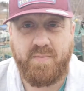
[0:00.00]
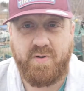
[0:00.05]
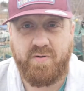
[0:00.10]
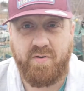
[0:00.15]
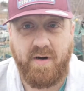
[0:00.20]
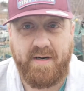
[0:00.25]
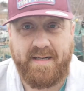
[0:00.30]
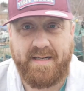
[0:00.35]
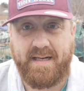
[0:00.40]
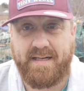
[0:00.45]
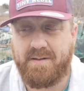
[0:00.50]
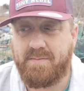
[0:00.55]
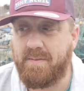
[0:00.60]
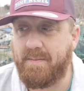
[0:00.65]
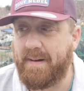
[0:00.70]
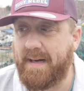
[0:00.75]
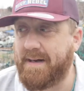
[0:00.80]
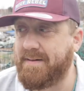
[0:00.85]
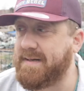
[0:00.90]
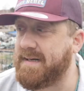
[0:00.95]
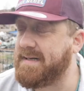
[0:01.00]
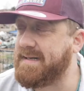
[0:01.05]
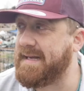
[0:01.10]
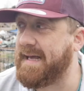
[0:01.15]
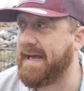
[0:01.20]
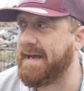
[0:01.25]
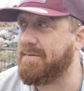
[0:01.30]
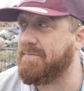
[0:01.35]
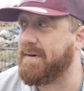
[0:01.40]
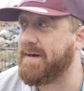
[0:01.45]
grind it down to a powder.
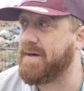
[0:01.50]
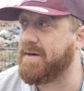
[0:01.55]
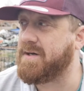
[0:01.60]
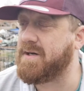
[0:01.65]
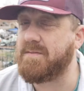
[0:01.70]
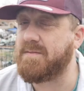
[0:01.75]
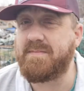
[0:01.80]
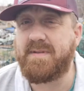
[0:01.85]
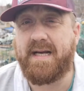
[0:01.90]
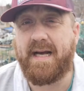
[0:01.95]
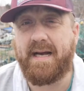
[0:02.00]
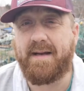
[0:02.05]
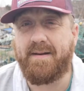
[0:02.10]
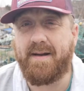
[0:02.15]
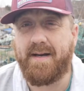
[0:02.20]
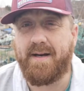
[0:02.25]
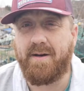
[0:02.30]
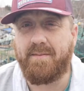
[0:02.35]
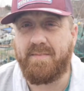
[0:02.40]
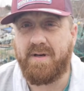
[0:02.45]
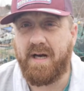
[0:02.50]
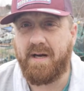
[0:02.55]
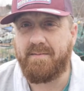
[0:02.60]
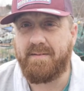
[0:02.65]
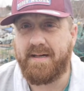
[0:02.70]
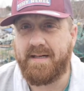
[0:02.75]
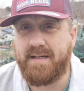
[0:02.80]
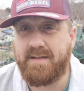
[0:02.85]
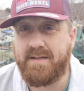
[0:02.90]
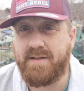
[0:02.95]
Now, when I come down and I'm
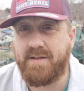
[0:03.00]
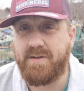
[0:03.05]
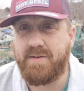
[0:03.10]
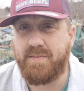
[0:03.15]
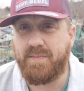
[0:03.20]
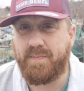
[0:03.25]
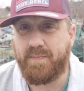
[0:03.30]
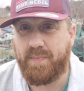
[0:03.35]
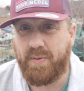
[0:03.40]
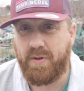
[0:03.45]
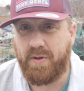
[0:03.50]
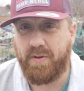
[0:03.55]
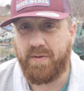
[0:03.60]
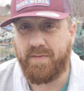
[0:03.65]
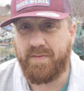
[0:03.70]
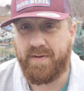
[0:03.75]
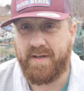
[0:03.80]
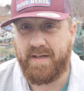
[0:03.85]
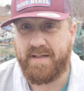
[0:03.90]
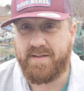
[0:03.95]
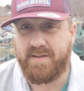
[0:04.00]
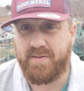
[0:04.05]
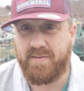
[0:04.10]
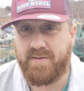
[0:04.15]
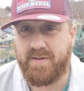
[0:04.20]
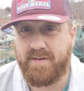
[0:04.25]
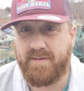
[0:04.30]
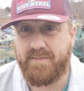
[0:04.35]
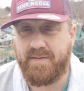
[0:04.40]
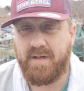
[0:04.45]
going to put this
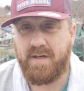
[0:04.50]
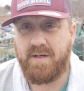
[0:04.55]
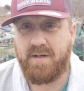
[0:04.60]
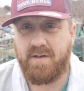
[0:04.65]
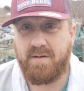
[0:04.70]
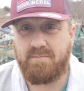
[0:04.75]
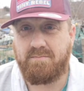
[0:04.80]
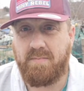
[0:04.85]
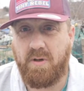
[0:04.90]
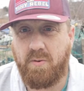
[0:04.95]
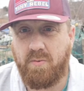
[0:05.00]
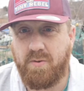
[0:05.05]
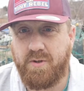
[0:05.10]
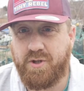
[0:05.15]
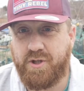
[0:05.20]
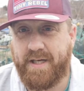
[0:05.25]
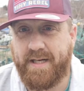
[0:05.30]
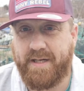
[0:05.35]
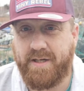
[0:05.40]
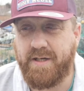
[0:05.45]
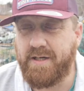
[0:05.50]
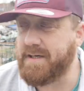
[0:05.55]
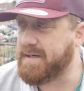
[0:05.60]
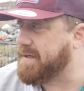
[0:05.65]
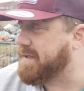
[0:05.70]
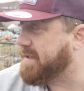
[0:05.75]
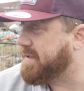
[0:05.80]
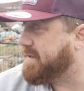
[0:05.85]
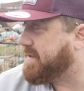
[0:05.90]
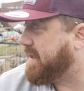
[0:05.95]
sort of mulchy
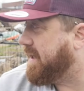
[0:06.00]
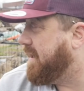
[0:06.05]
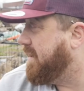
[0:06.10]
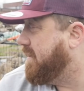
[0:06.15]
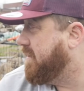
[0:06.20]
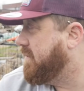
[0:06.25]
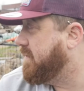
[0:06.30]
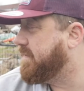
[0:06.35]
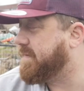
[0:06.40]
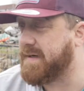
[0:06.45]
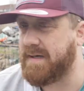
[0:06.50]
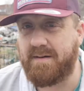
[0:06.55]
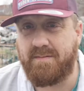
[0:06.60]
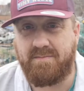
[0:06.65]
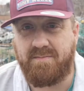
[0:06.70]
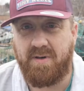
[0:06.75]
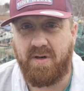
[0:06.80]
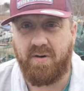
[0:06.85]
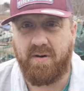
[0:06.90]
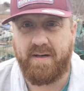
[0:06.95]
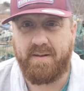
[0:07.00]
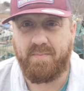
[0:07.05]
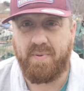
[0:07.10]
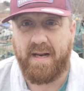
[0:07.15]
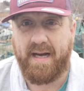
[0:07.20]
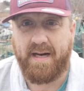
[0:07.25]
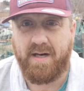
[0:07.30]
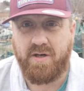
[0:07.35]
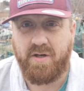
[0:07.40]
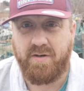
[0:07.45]
goodness over my
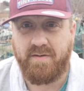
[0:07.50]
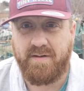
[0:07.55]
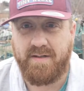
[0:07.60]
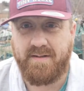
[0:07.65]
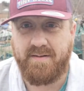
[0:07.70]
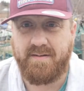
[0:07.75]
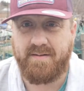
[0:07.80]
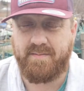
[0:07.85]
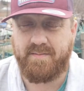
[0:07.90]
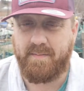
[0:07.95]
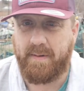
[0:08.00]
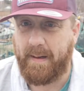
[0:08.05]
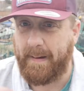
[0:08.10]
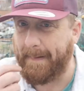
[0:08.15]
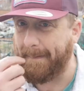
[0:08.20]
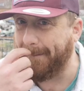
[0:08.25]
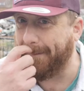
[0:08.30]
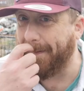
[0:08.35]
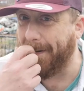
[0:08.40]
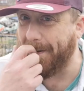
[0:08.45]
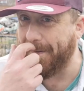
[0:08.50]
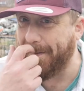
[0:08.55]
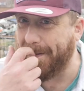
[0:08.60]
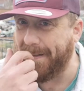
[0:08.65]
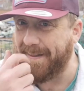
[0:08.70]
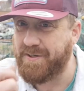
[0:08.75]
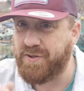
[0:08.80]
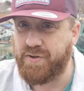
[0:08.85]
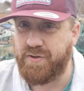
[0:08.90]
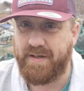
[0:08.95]
blackcurrant
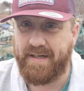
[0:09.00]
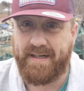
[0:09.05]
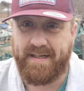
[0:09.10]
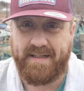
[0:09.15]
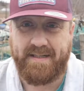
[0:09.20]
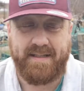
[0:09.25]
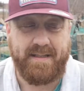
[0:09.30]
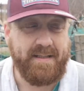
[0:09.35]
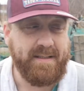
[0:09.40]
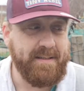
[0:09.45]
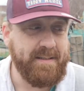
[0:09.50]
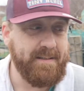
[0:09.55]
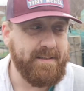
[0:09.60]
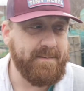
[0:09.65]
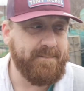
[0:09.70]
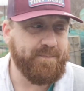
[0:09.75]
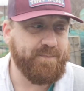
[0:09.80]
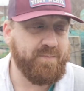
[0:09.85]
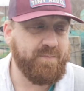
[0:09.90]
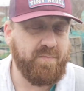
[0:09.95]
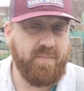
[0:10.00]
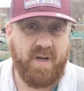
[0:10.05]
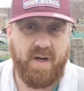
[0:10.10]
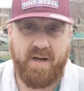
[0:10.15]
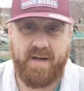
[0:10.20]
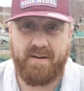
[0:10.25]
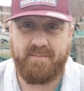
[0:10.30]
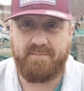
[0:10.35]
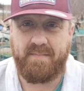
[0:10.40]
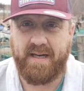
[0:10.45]
bushes, trees, I'm
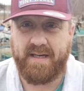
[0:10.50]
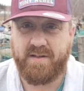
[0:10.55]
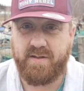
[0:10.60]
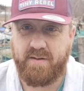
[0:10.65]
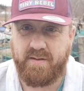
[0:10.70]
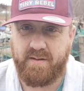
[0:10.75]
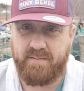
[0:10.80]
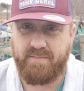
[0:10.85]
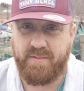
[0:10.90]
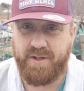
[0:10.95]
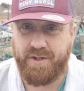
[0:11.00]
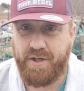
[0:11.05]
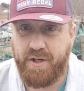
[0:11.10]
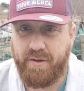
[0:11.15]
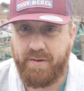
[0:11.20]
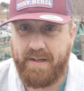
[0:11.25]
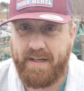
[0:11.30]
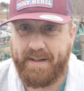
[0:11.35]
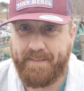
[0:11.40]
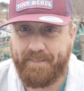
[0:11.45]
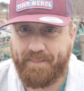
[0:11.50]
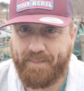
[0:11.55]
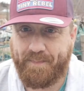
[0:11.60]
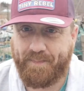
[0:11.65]
going to mix the manure,